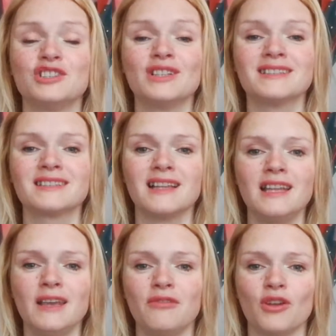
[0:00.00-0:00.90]
Just
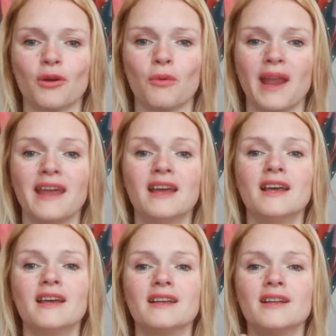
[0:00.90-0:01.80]
live your way,
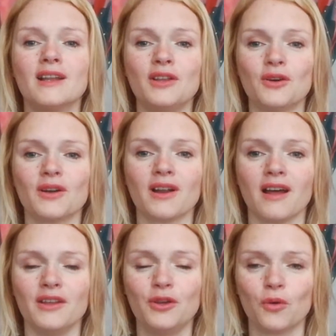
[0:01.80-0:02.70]
your, uh,
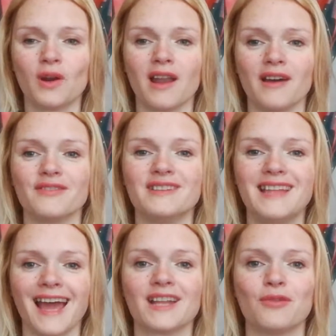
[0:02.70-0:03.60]
your life
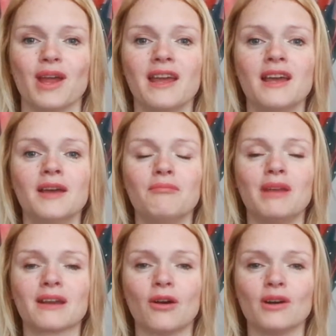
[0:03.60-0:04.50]
that way,
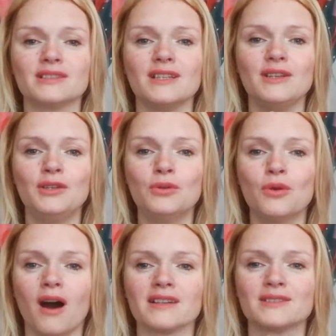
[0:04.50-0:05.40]
because you
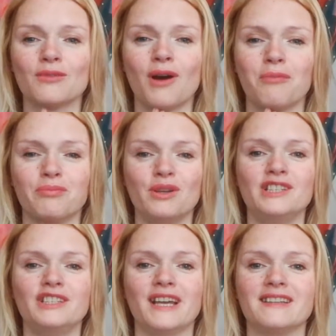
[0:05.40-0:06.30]
are so
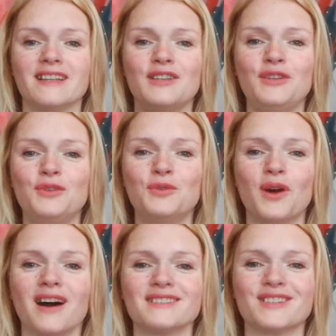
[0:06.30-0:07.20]
appreciated,
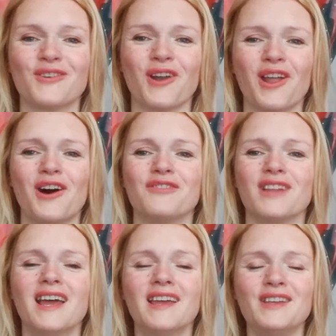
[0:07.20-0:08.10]
you are so loved,
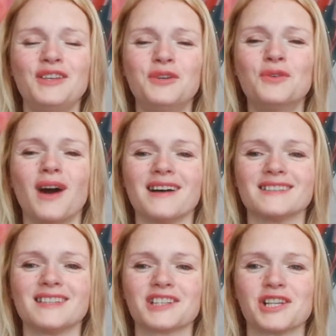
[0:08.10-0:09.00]
you are
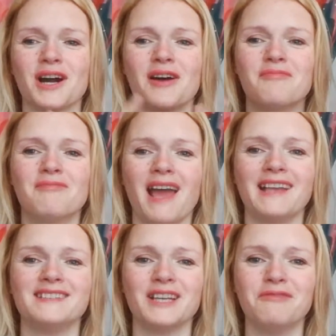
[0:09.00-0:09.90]
such an
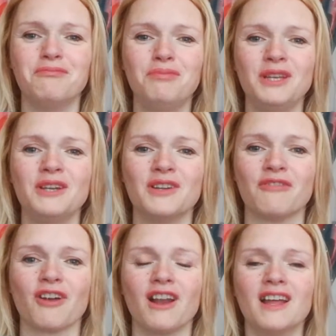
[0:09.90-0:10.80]
amazing,
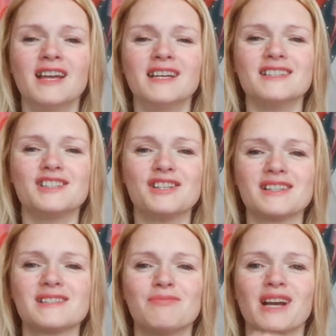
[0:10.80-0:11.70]
beautiful,
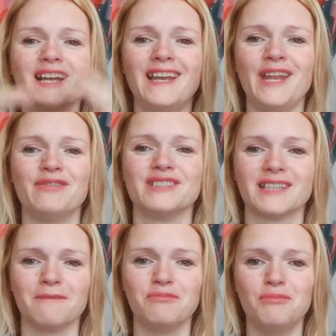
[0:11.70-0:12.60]
just
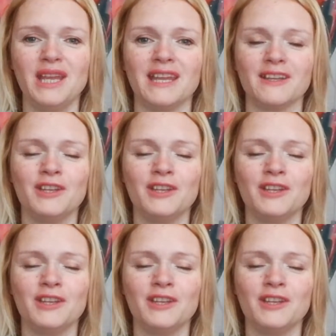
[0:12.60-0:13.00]
magnificent being.